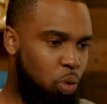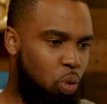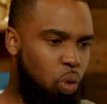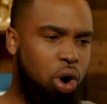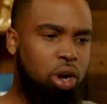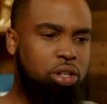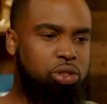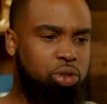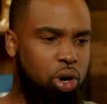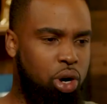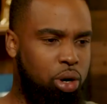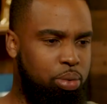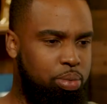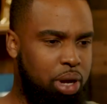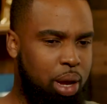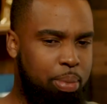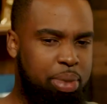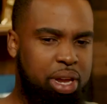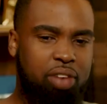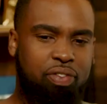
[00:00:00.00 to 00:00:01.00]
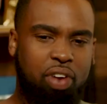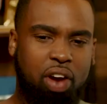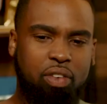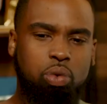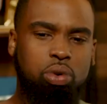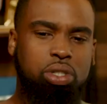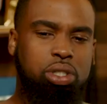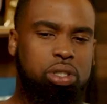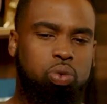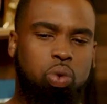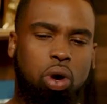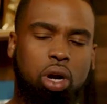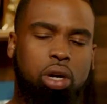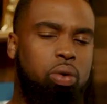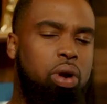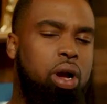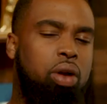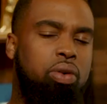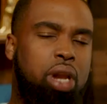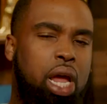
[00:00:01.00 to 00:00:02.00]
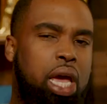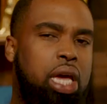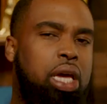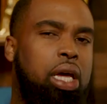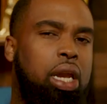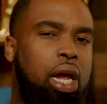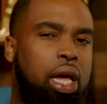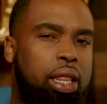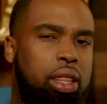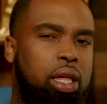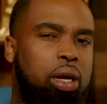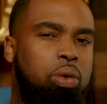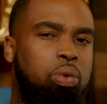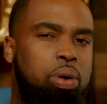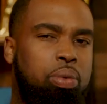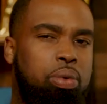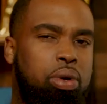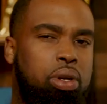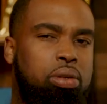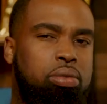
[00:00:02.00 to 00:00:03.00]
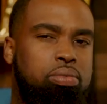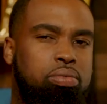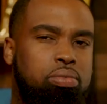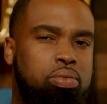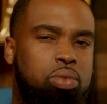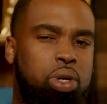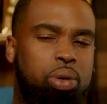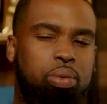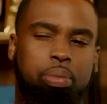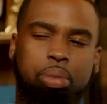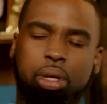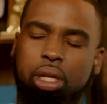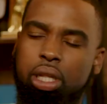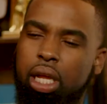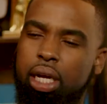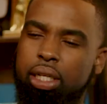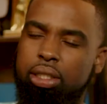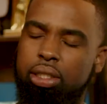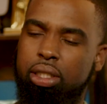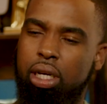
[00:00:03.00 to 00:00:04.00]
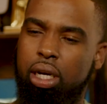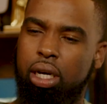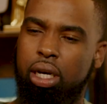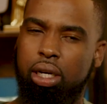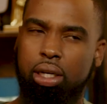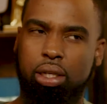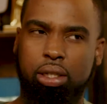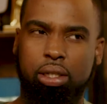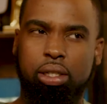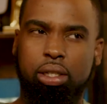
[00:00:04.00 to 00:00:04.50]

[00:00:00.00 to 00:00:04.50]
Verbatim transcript: Wardrobe. Yeah. I mean, if everyone just walked around naked, I think we would we would be less... We'd be looser uh,